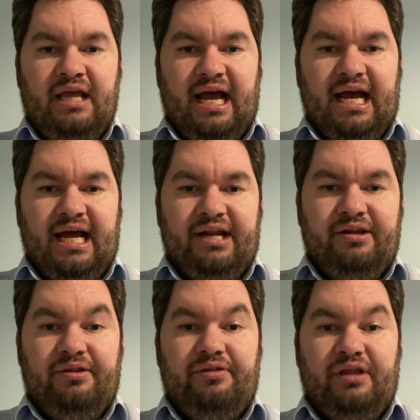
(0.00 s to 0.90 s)

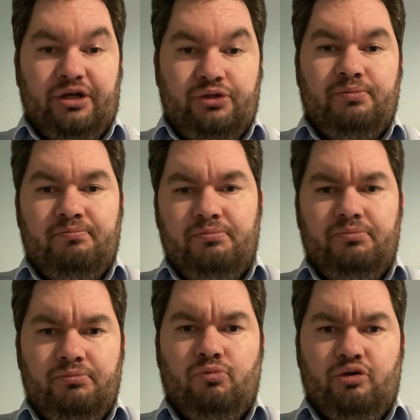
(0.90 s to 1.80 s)
and those
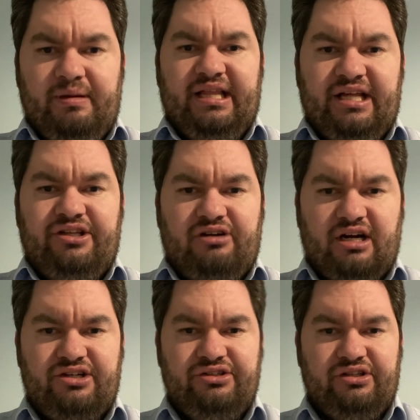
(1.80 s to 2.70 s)
would be the
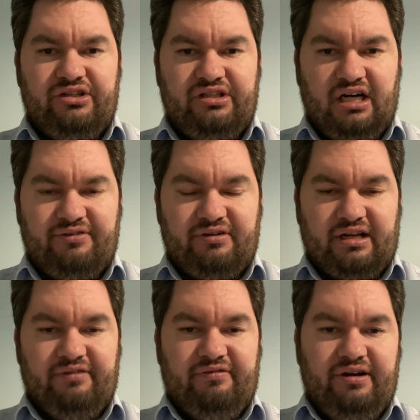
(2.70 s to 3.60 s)
instructions that the staff should
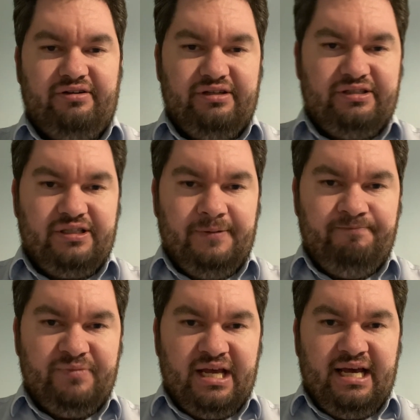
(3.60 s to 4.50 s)
give voters,
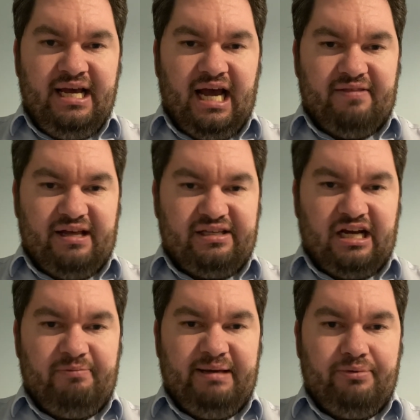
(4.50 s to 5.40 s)
and that's how
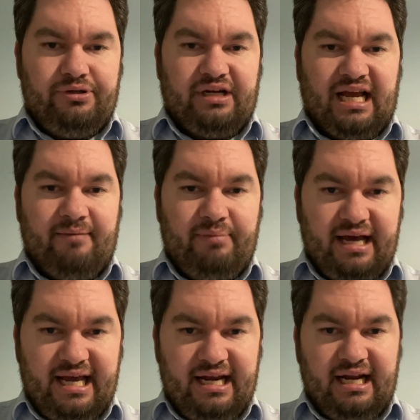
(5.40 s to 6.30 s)
people should
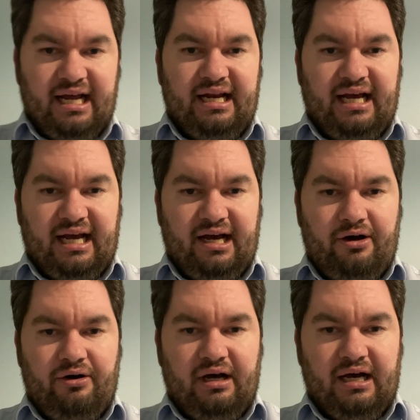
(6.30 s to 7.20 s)
campaign, and how